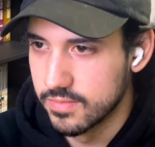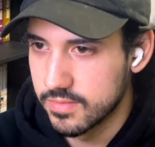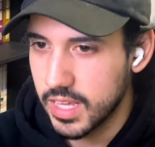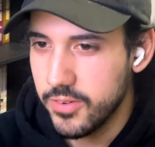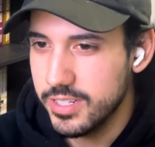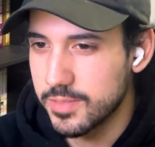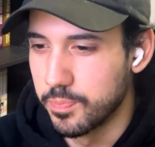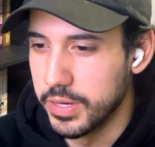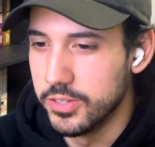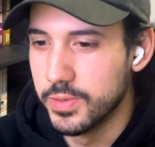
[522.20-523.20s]
Can we just
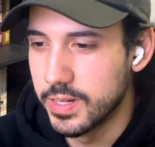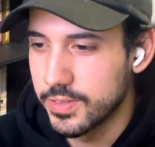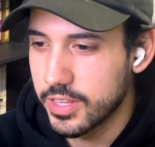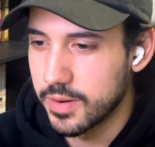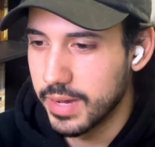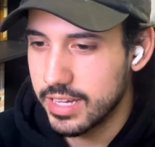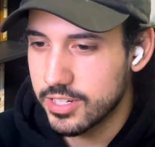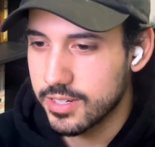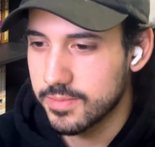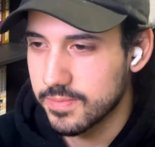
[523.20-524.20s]
build one with our
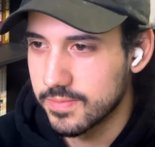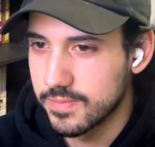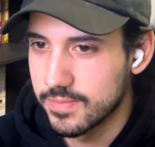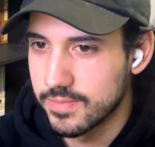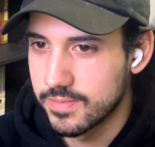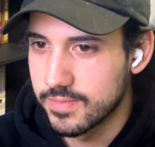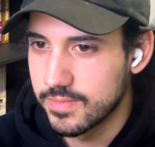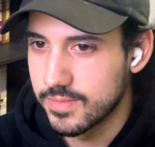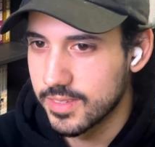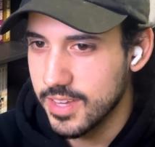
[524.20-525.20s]
magic?
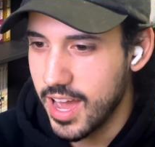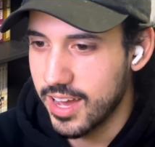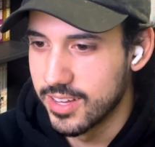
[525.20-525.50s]
Yeah.